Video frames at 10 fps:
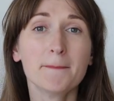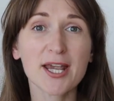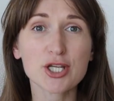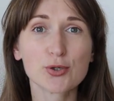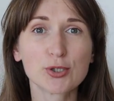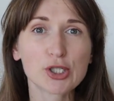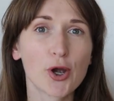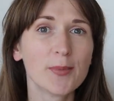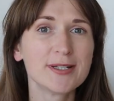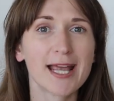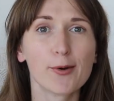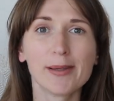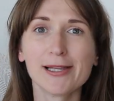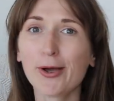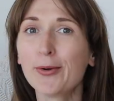make sure to comment down
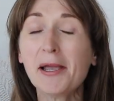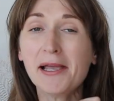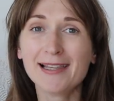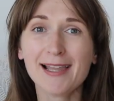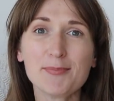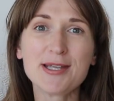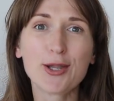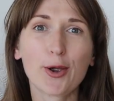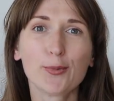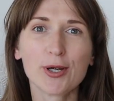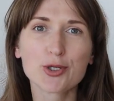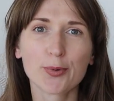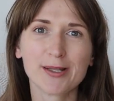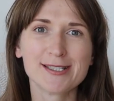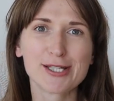below. Let me know
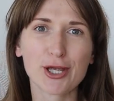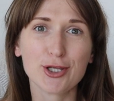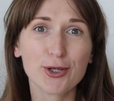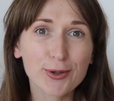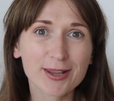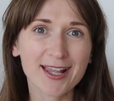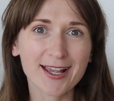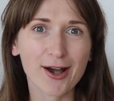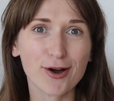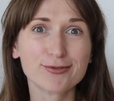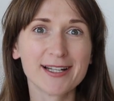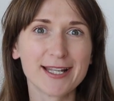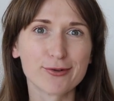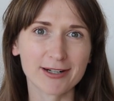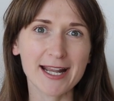which ones you think are
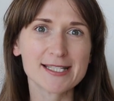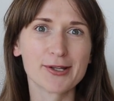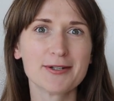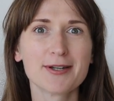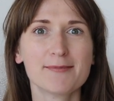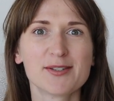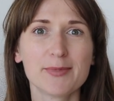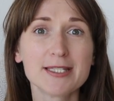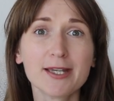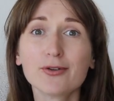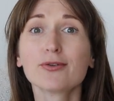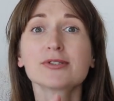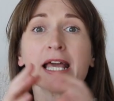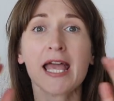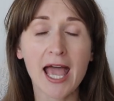really great. So in terms of
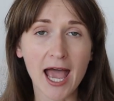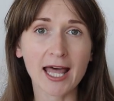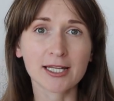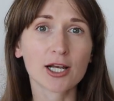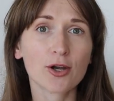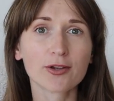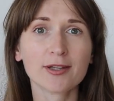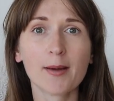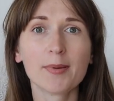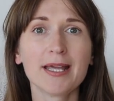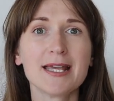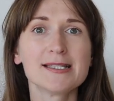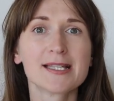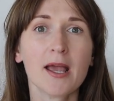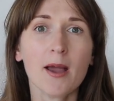materials and cloth
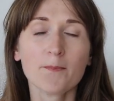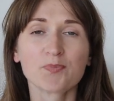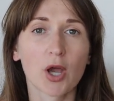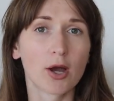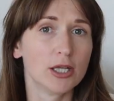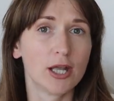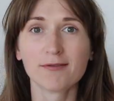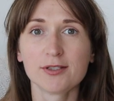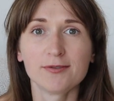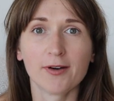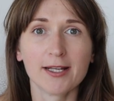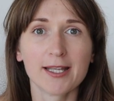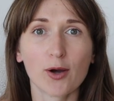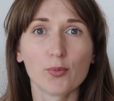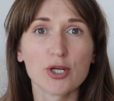nappies, I'd love to
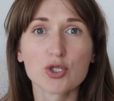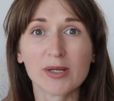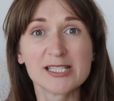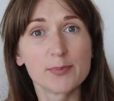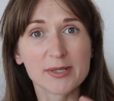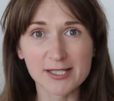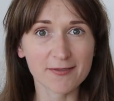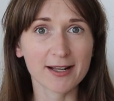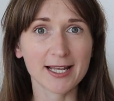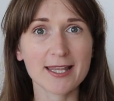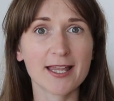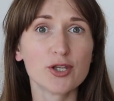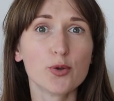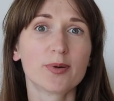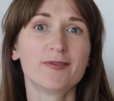find out which ones specifically
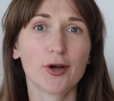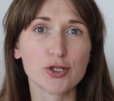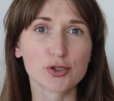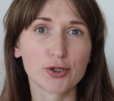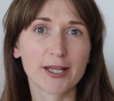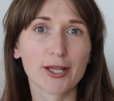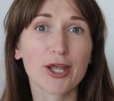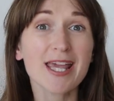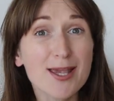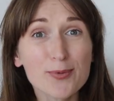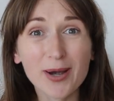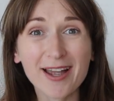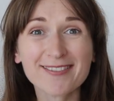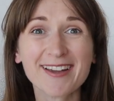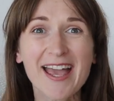that you prefer during the heat
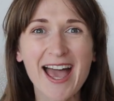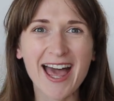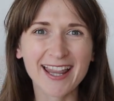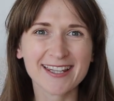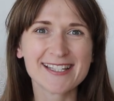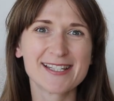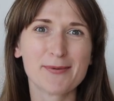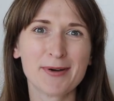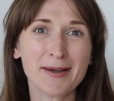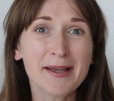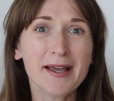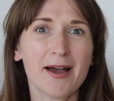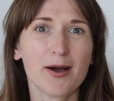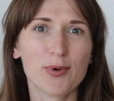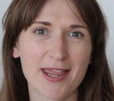wave and the summer
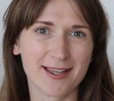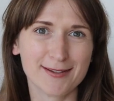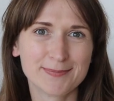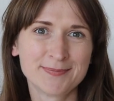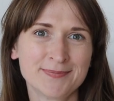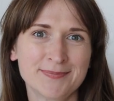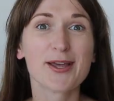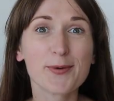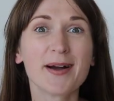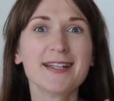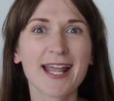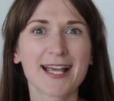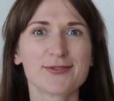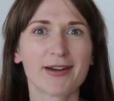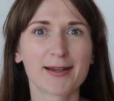weather. So my
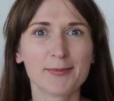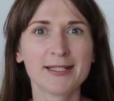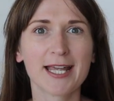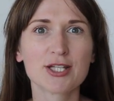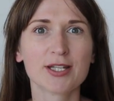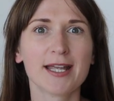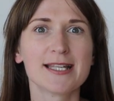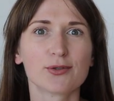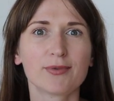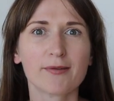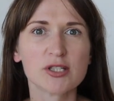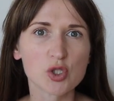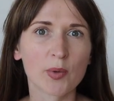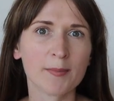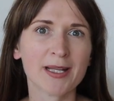next recommendation is around
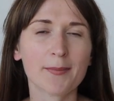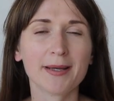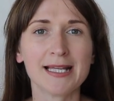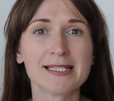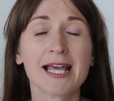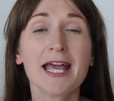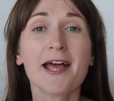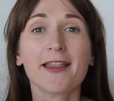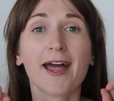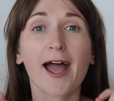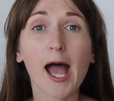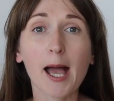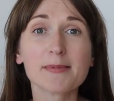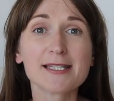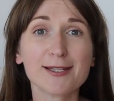swim nappies. They're
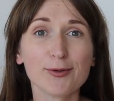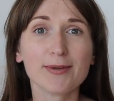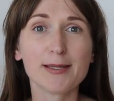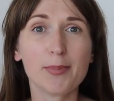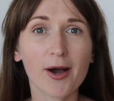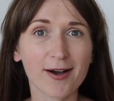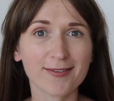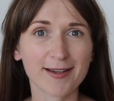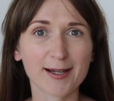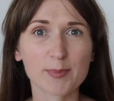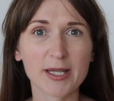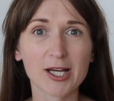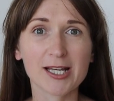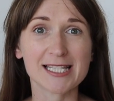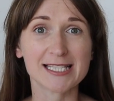absolutely perfect
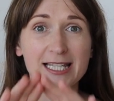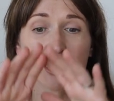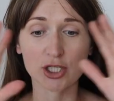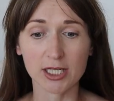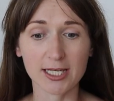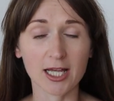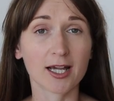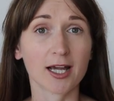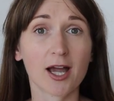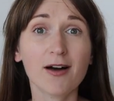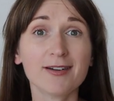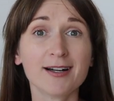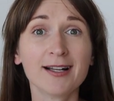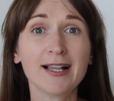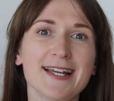because it's literally like a
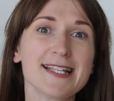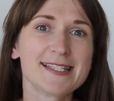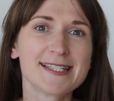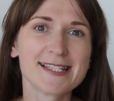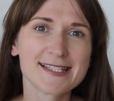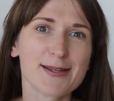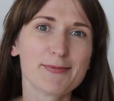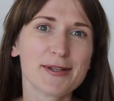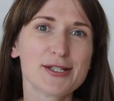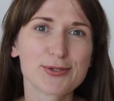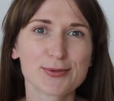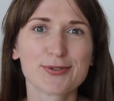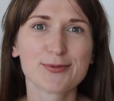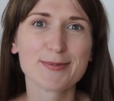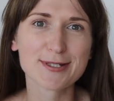cover. It's a similar
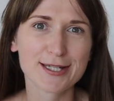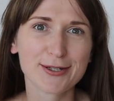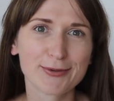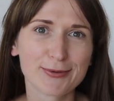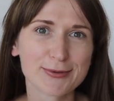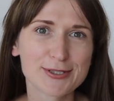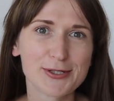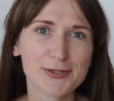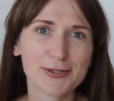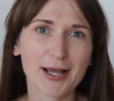sort of material to